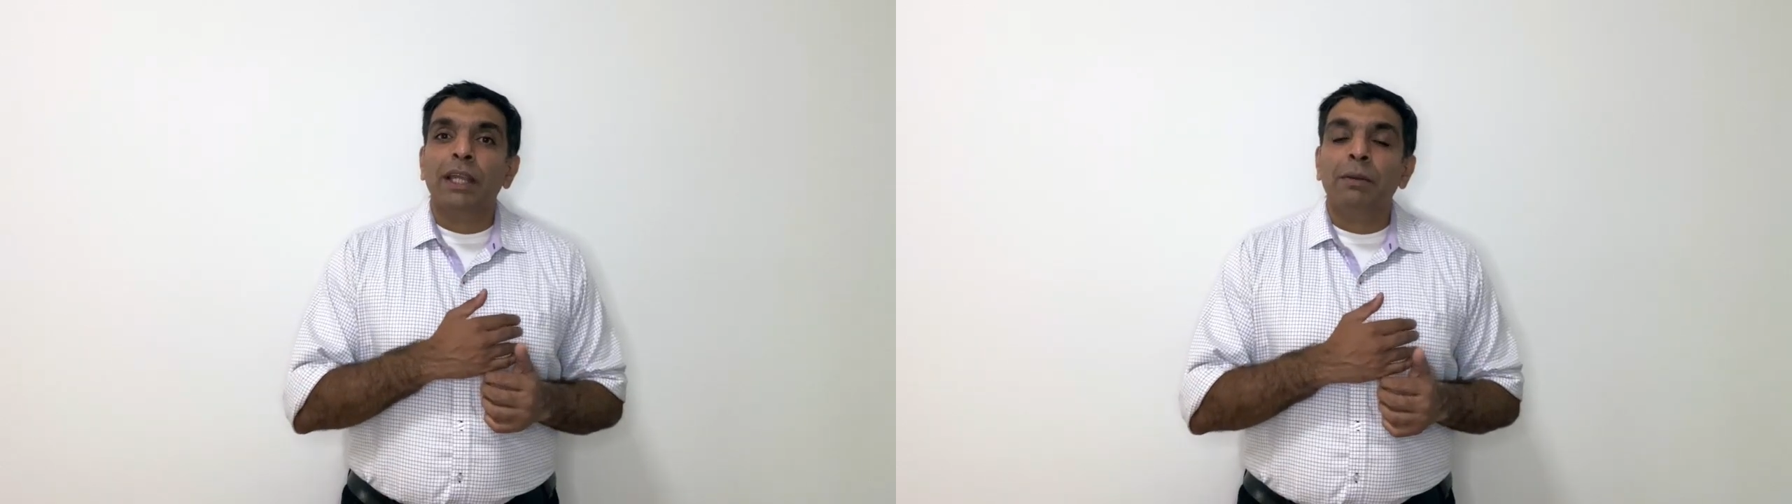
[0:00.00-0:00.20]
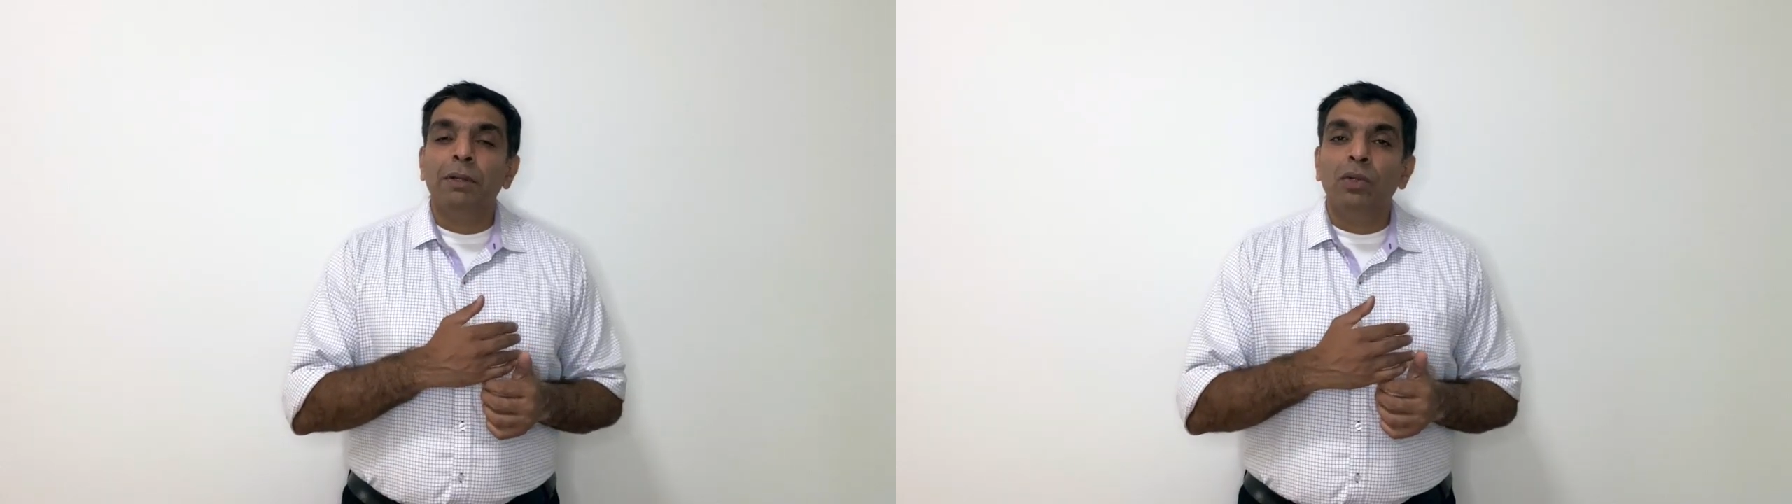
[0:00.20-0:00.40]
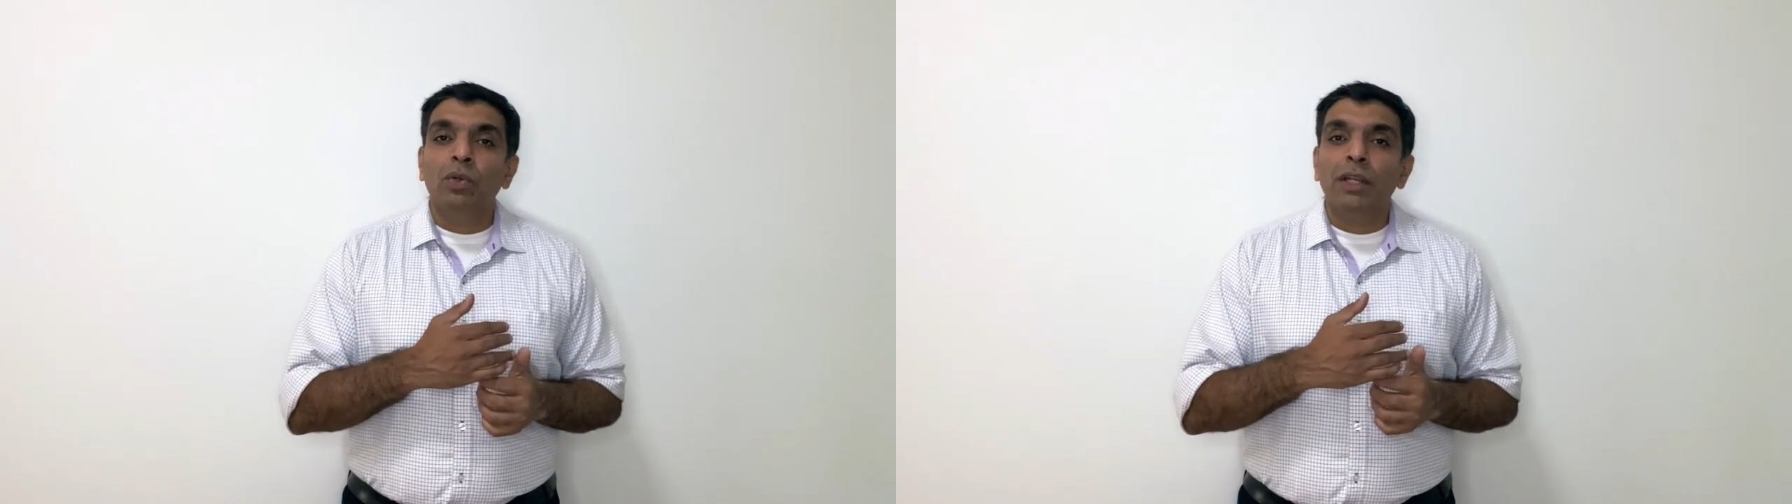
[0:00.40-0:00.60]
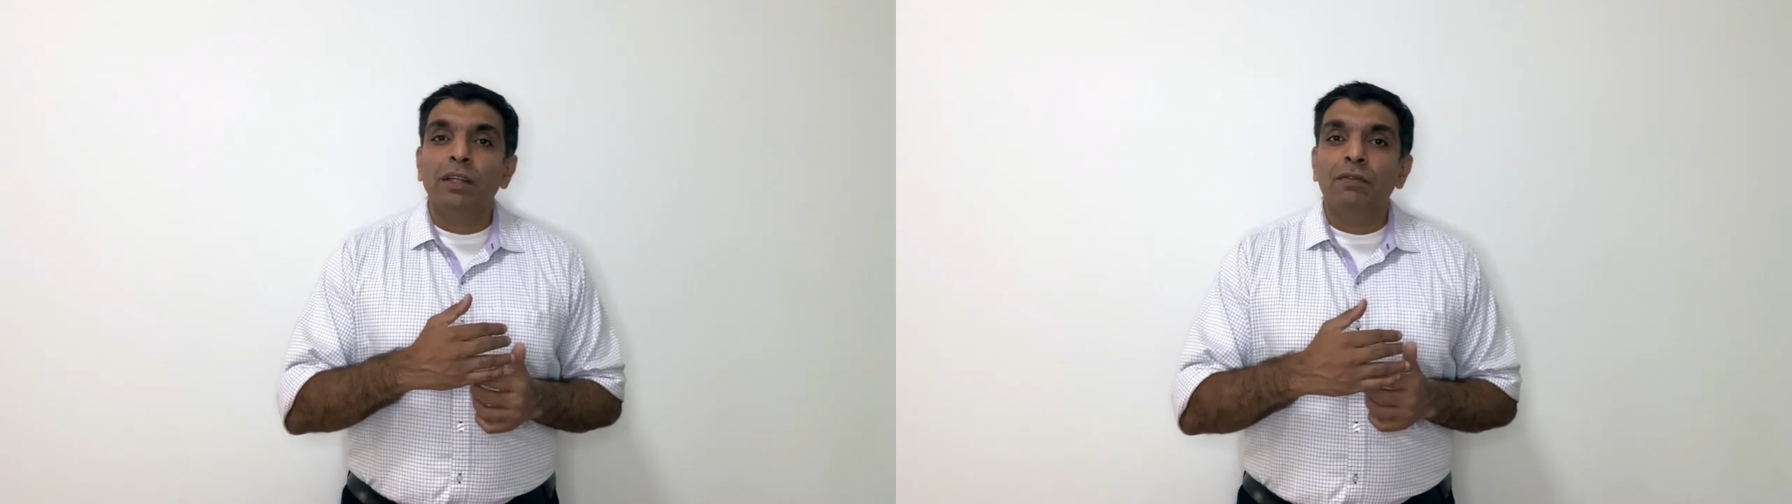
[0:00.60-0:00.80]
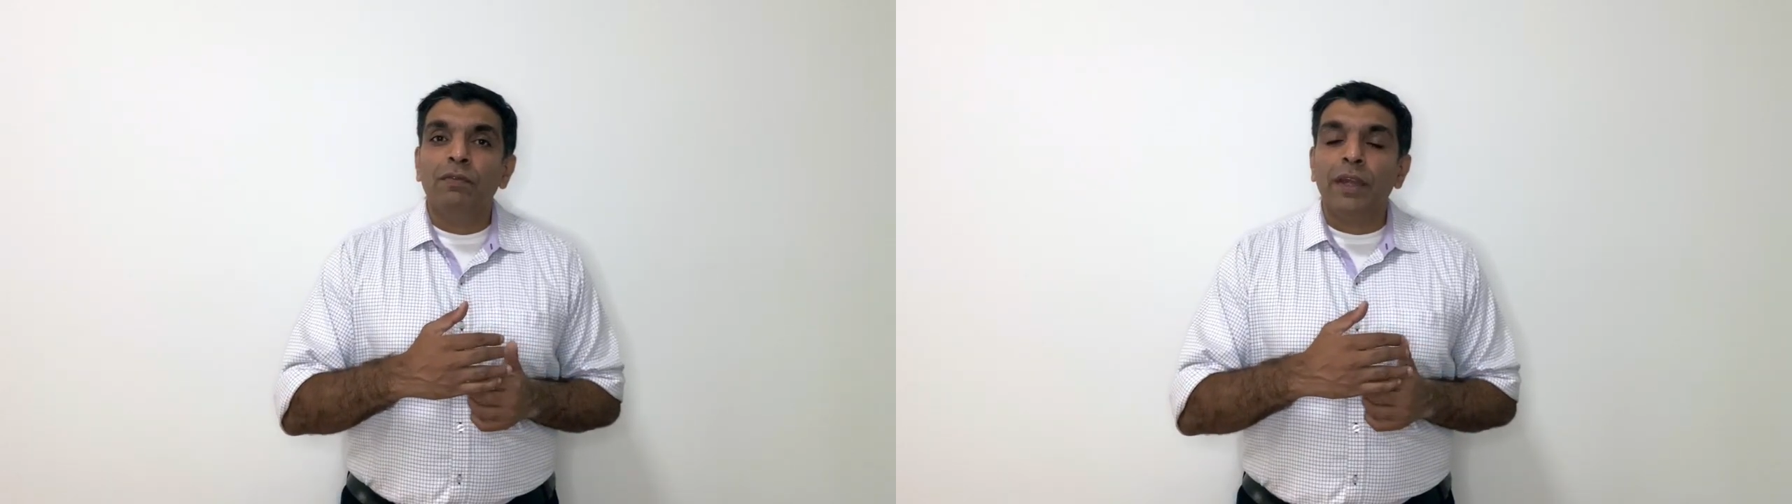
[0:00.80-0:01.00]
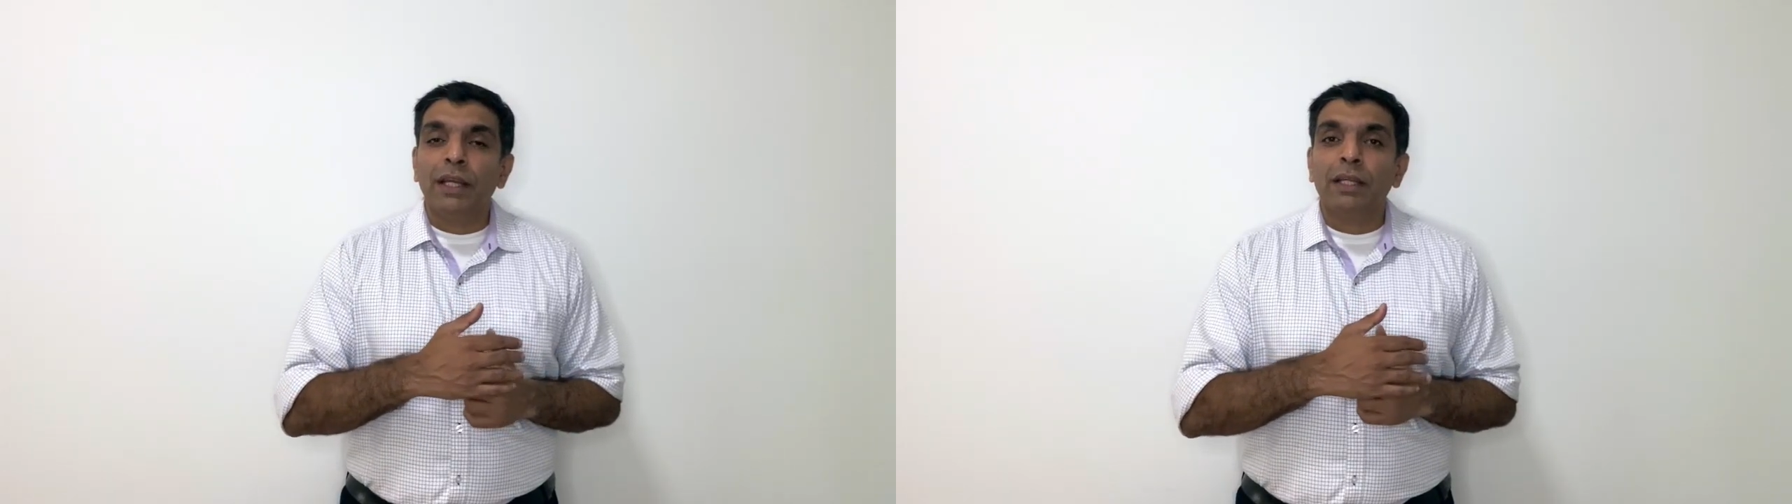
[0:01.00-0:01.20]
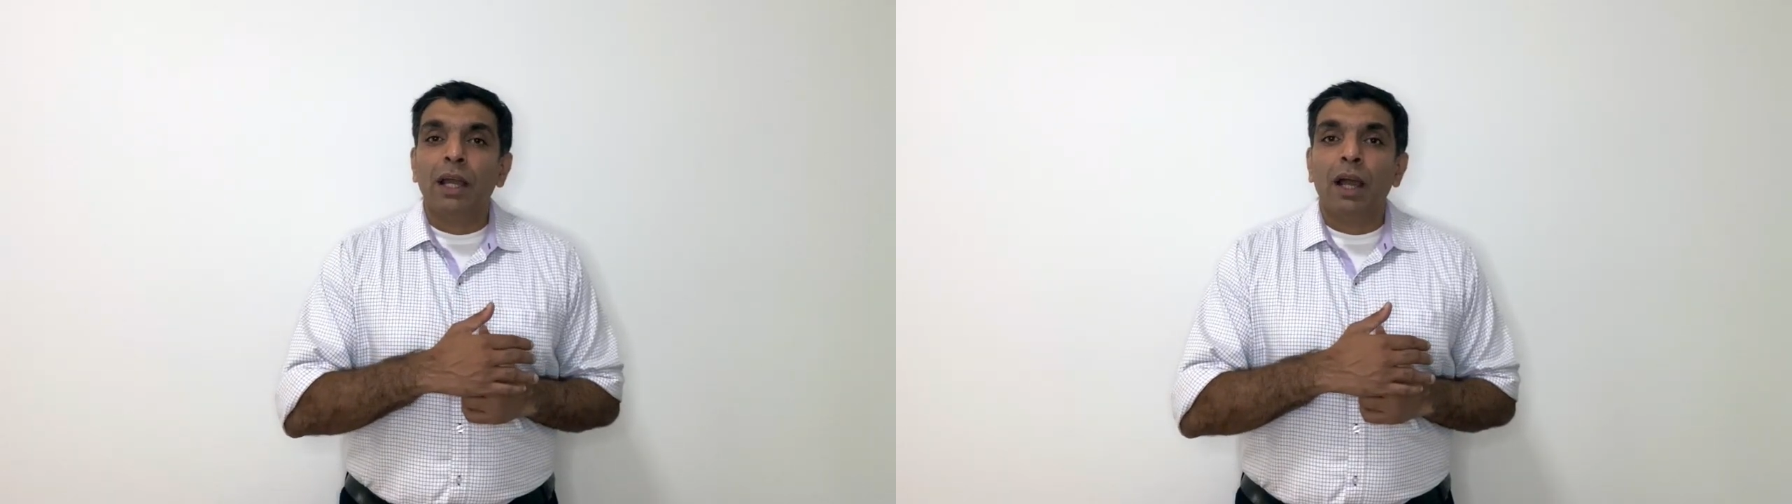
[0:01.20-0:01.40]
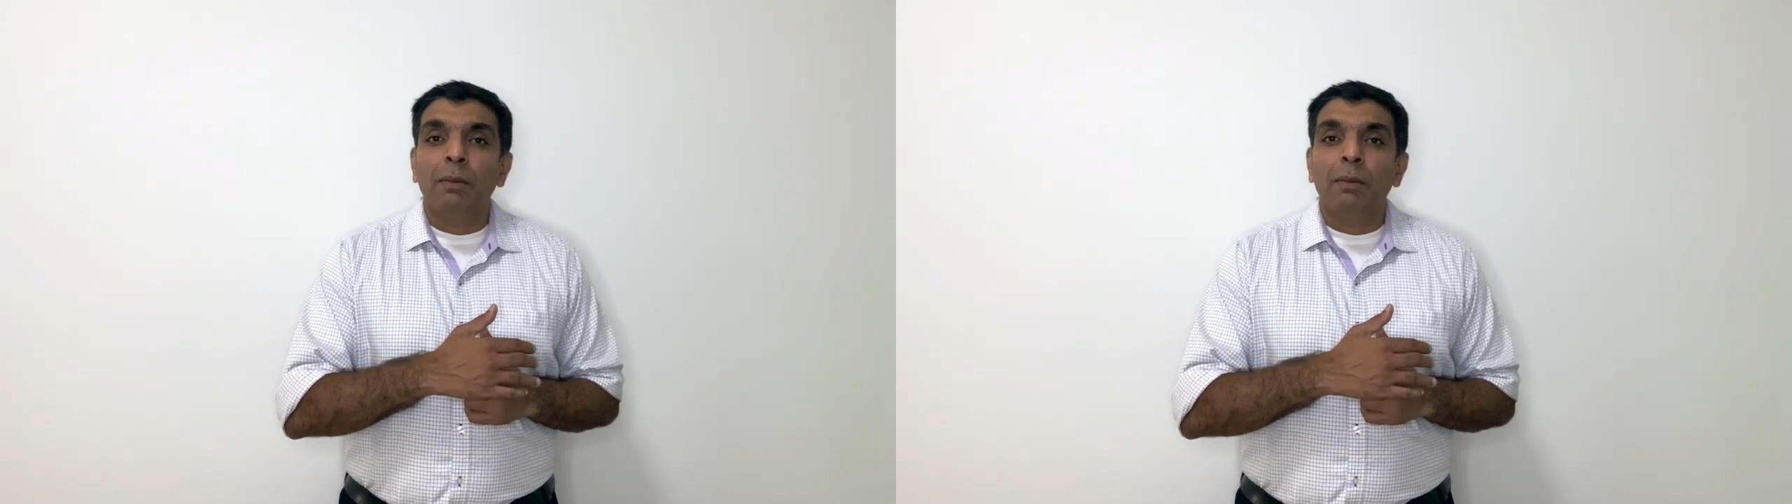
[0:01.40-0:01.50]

able to infect